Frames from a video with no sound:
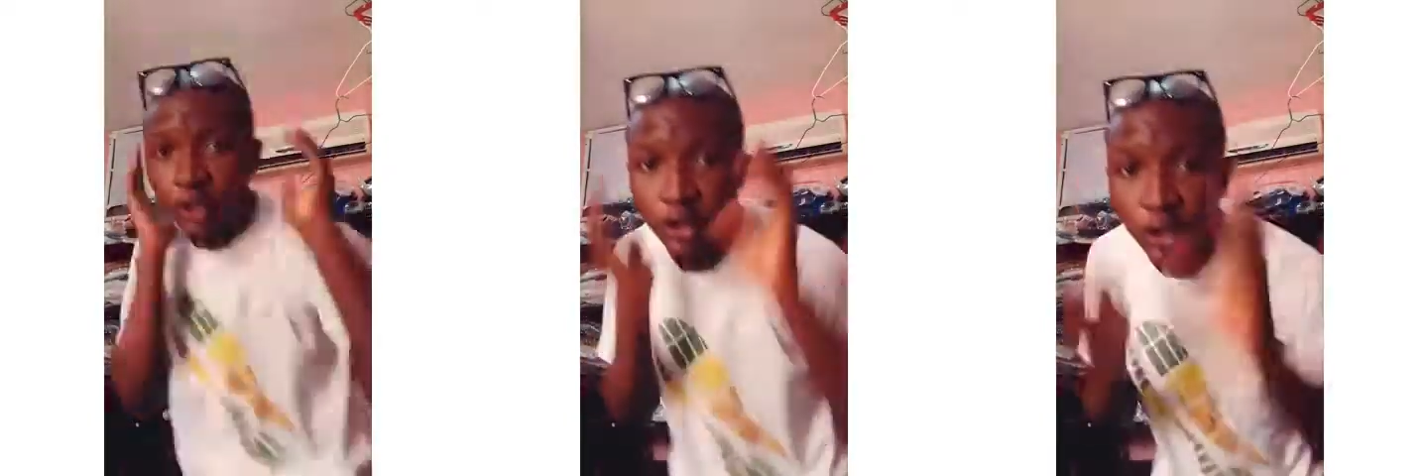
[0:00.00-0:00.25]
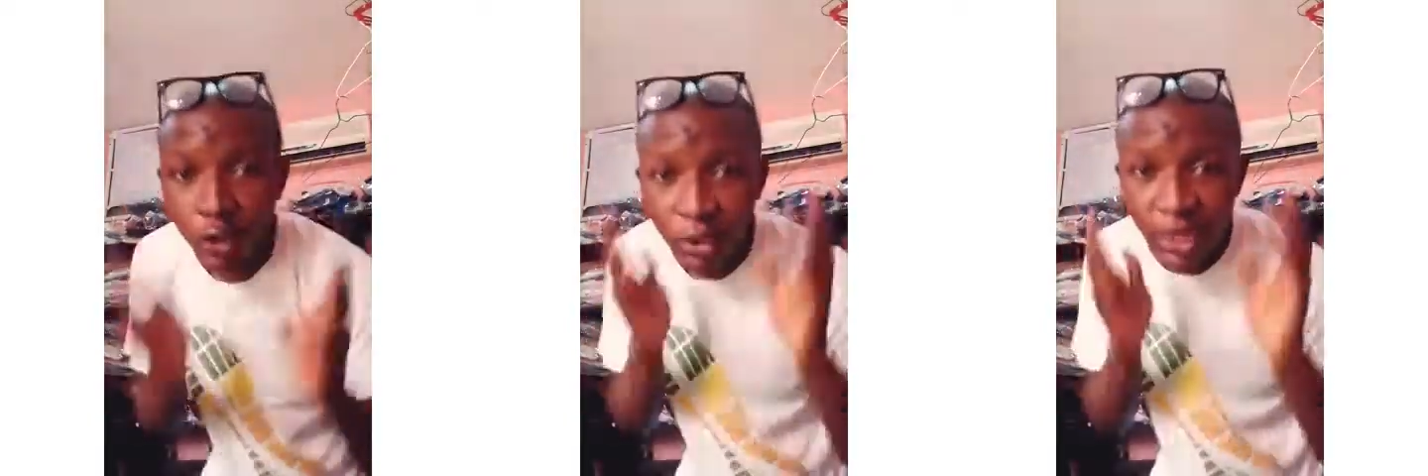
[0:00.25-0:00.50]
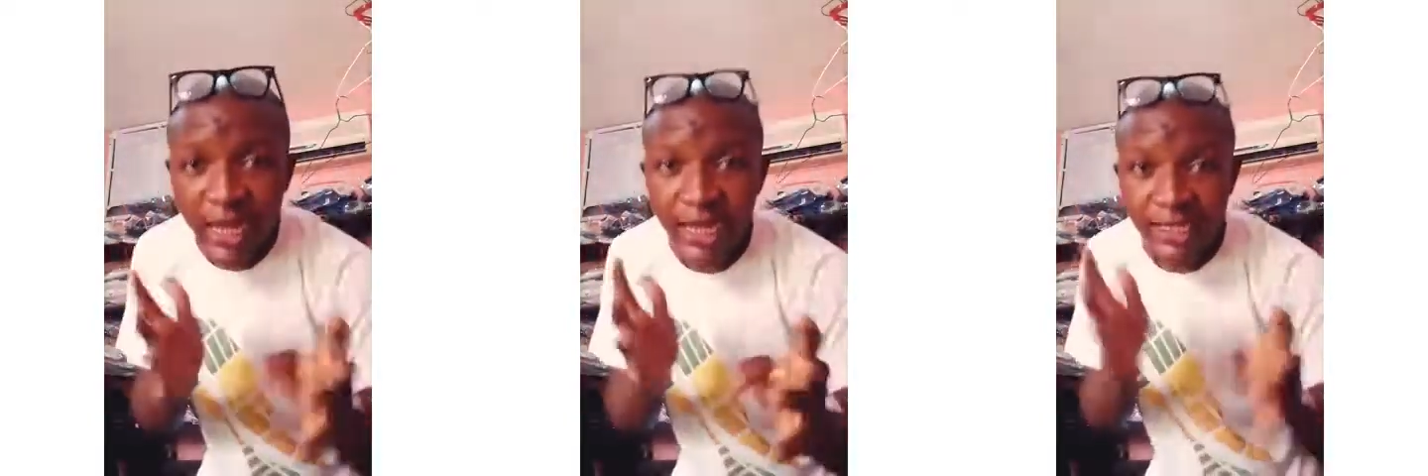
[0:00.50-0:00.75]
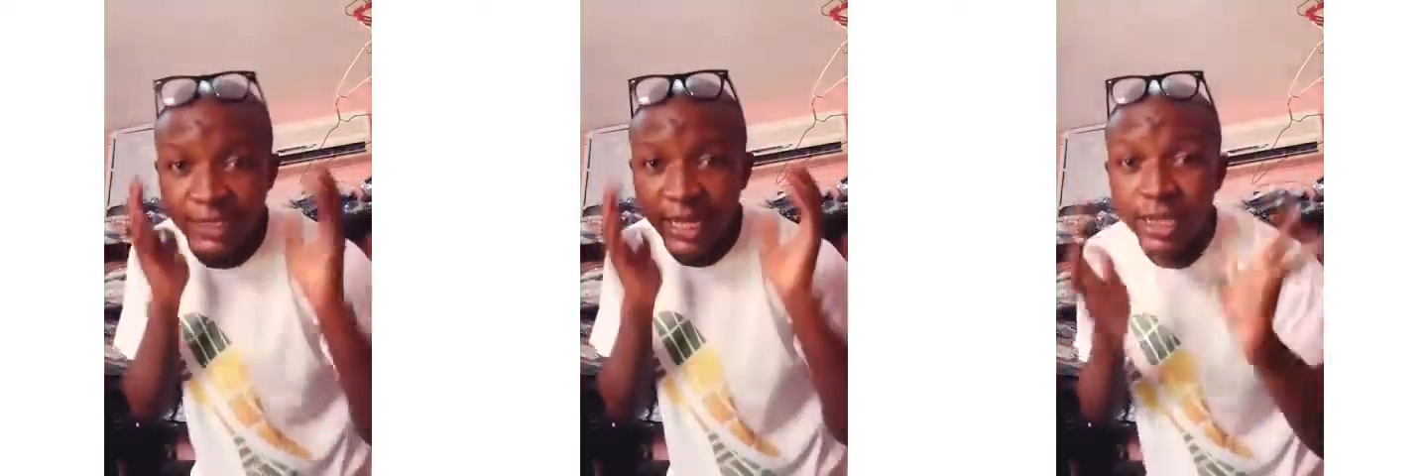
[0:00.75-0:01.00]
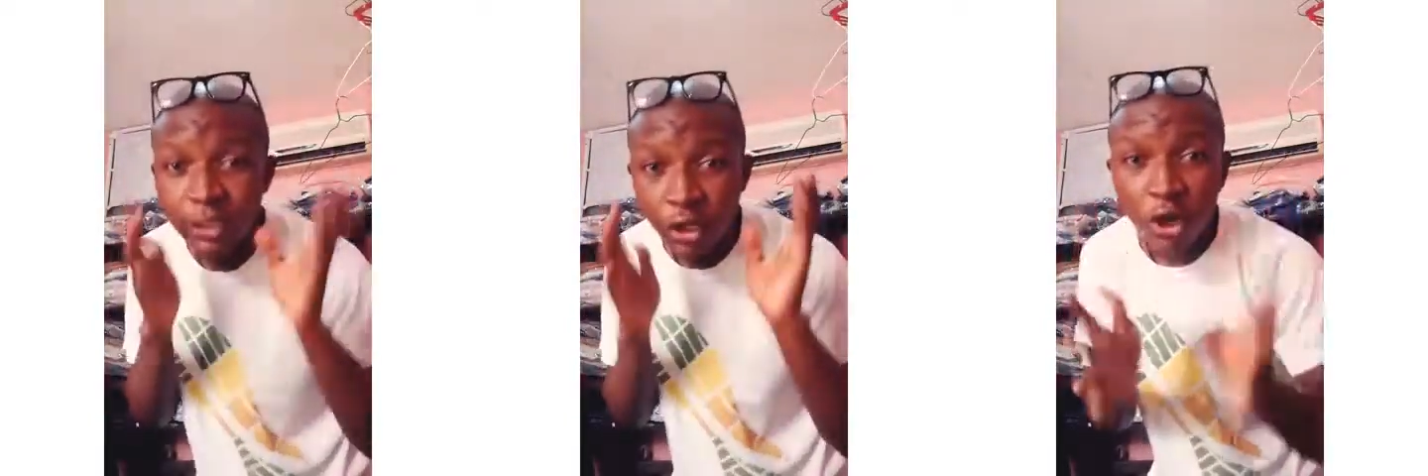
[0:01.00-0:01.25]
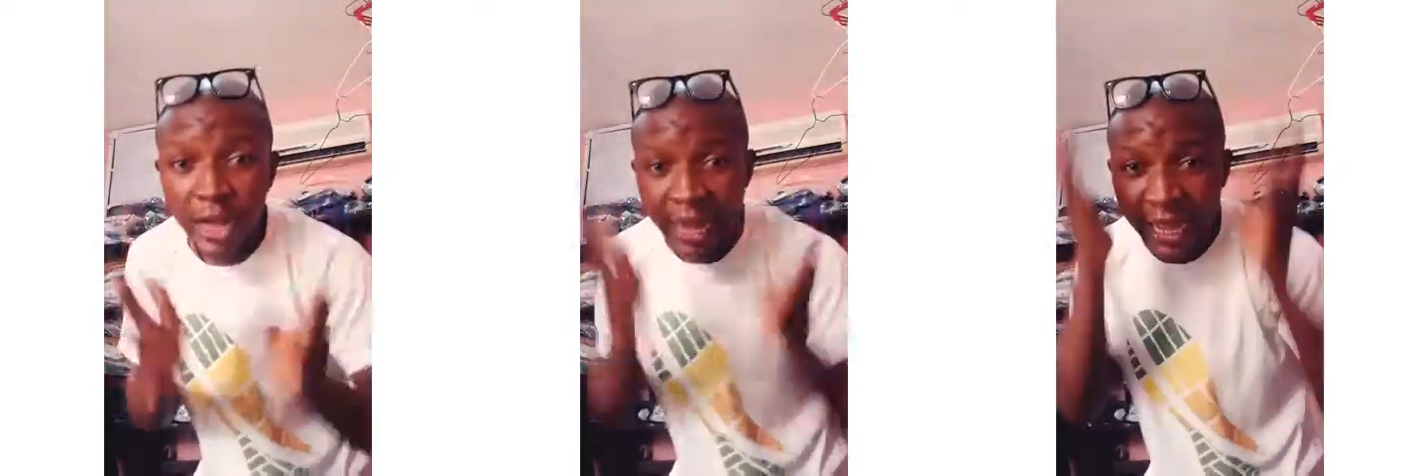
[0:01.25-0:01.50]
So guys, that is
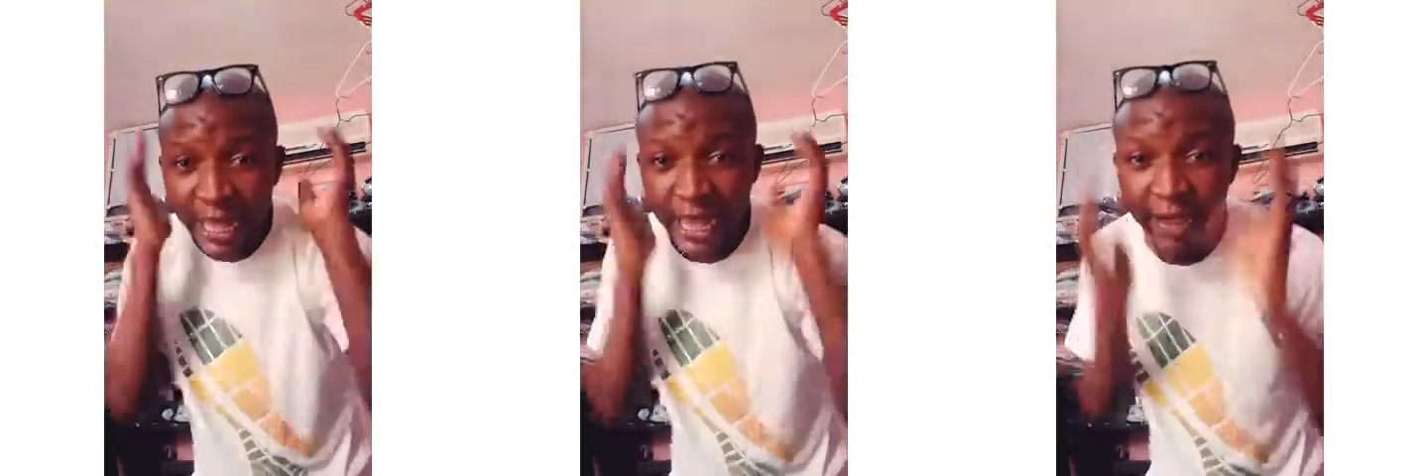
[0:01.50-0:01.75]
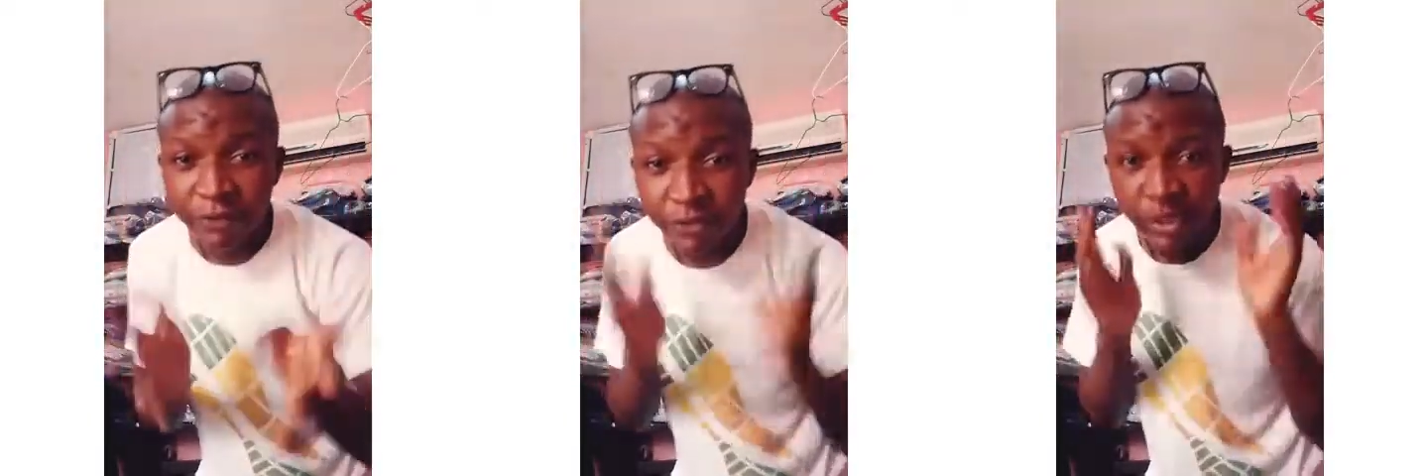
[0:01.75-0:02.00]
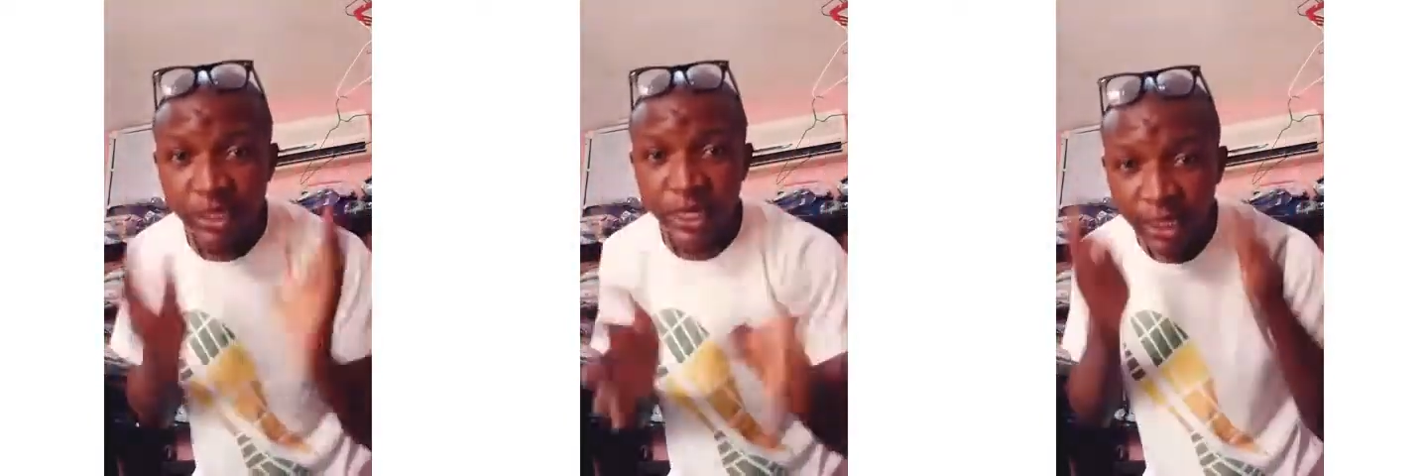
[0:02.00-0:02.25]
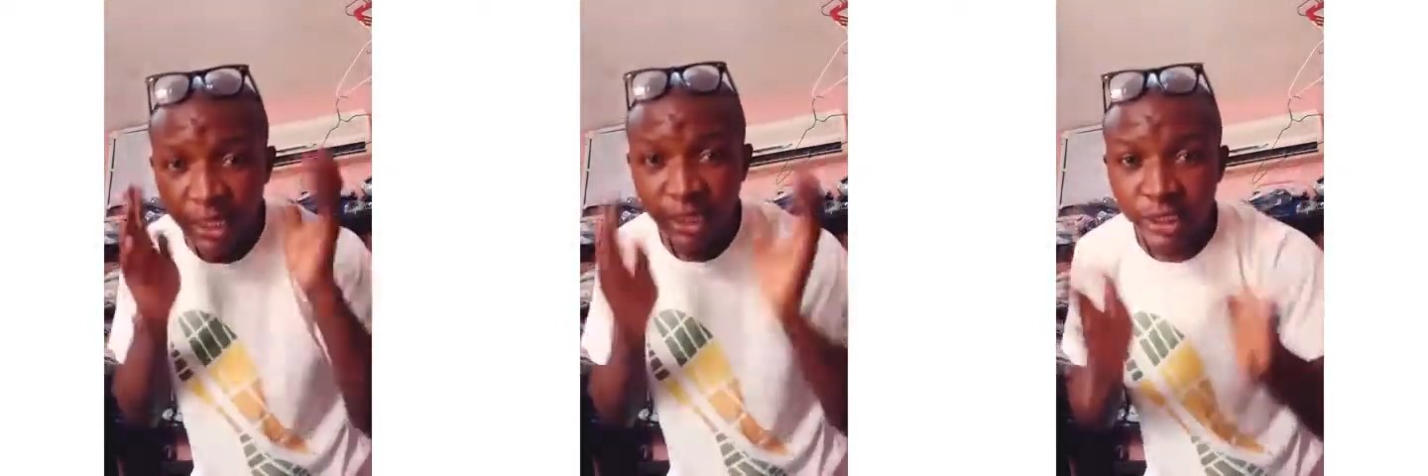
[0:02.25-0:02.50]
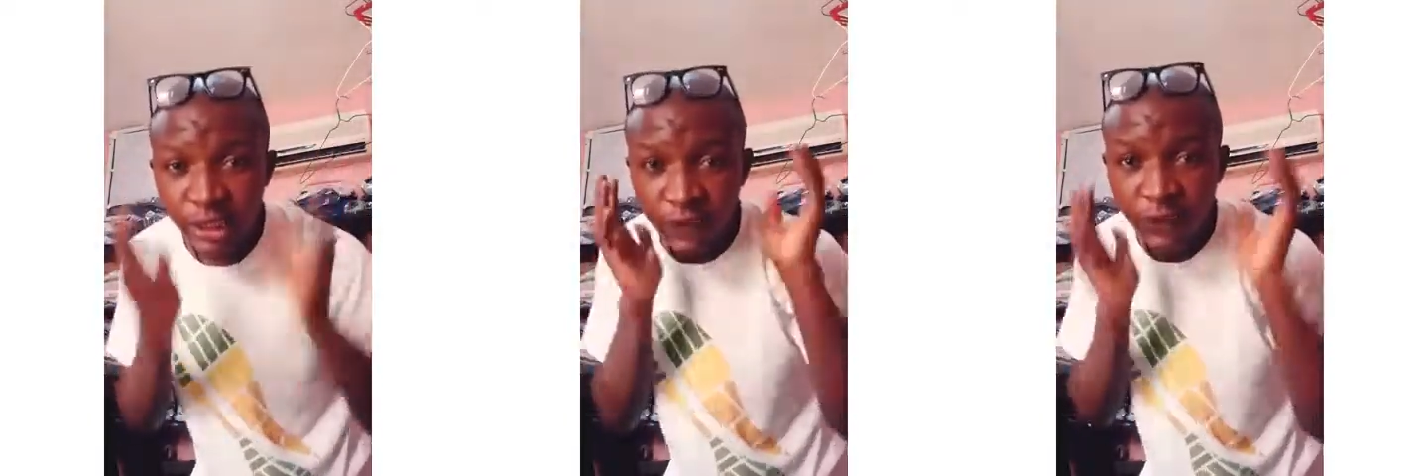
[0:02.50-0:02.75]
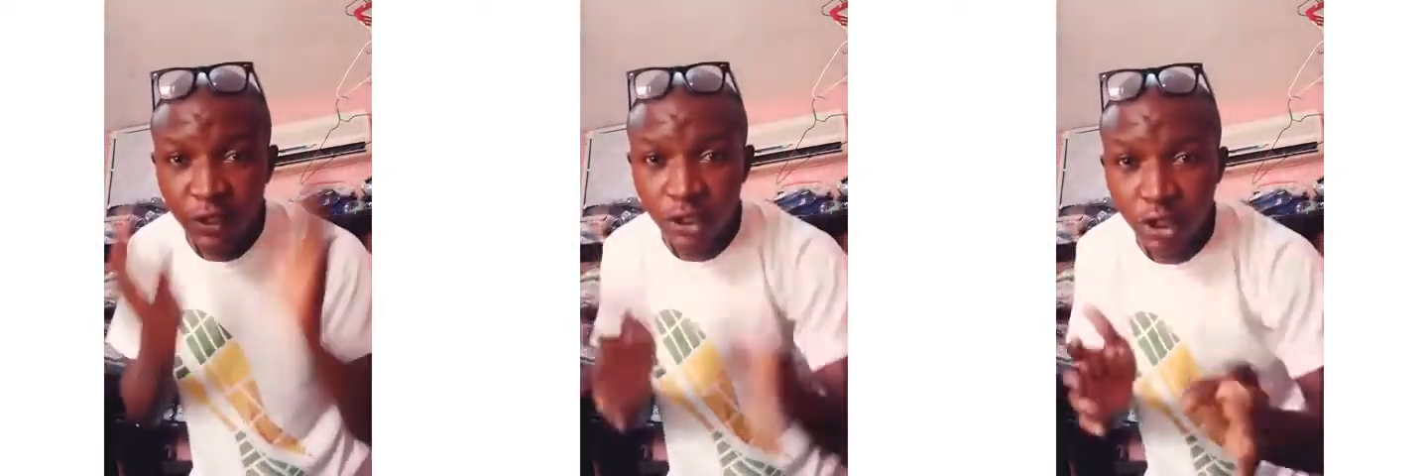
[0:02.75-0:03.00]
all I have to say in this
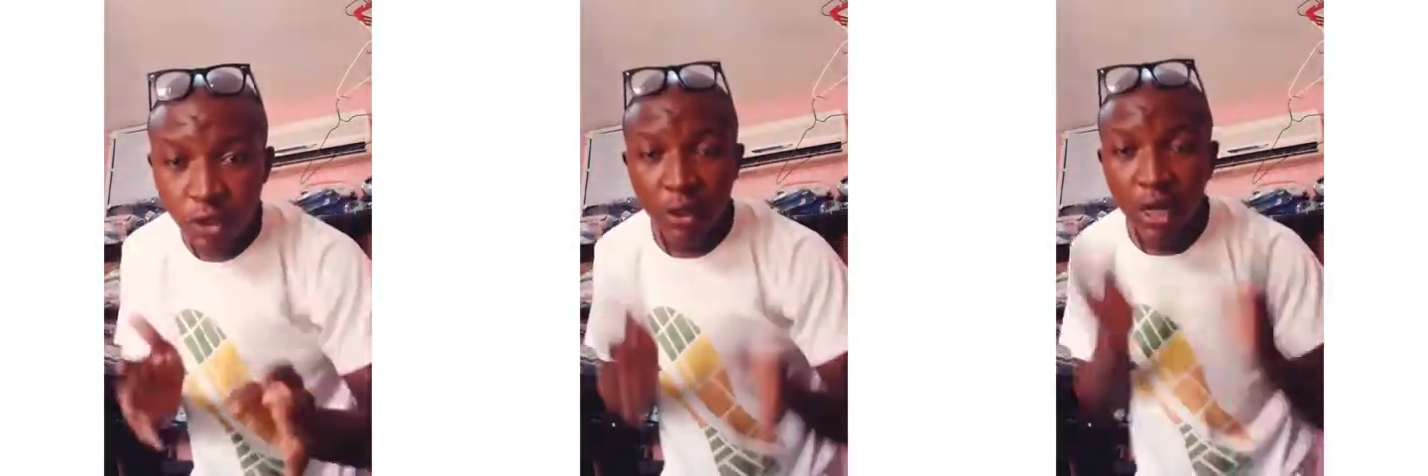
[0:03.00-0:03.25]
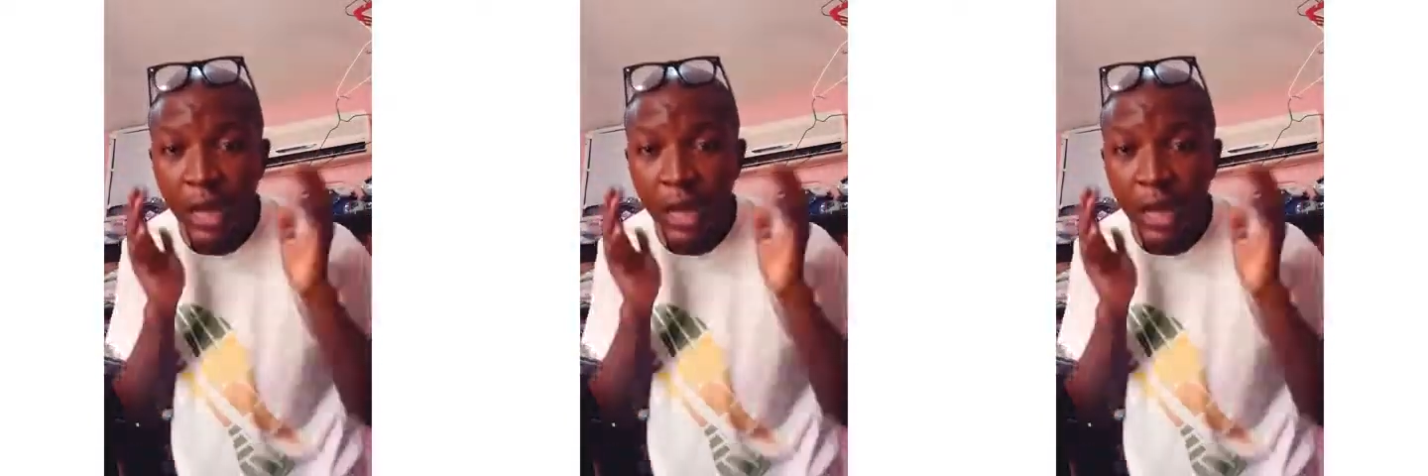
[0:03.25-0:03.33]
video.